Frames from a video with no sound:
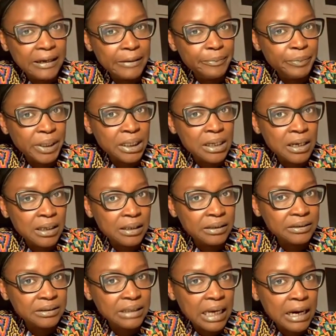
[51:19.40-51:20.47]

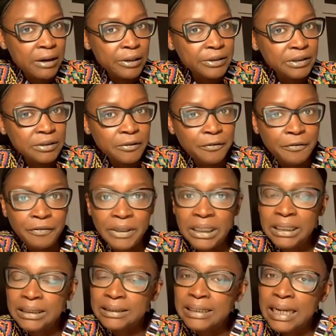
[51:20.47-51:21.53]
because I also
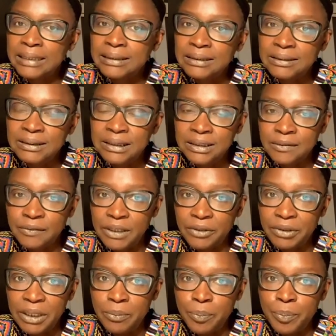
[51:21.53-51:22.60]
think that it is
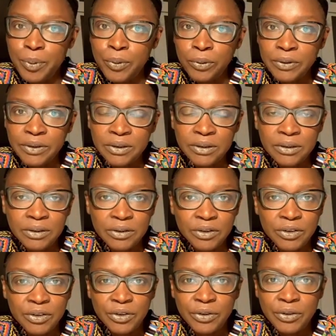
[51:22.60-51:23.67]
very important
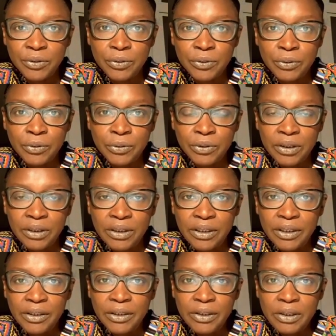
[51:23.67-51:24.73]
to,
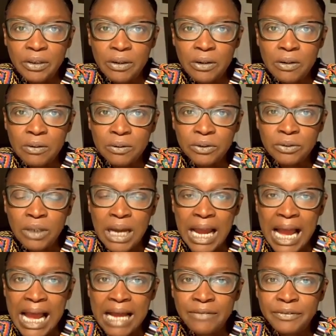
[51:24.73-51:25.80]
you know, to
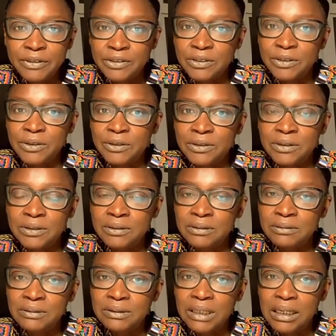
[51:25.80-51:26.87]
have a
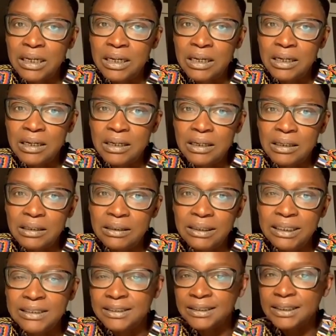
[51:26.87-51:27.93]
certain
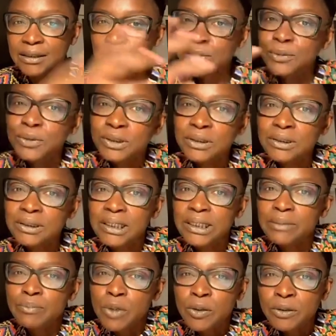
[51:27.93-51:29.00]
institutional
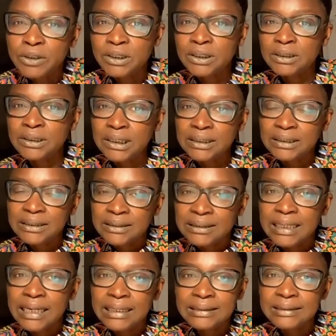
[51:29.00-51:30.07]
emotion, in the
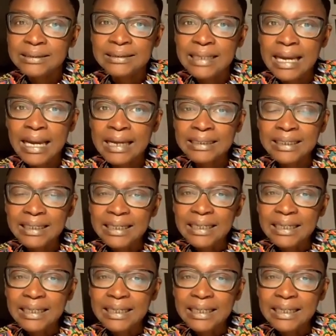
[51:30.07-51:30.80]
sense that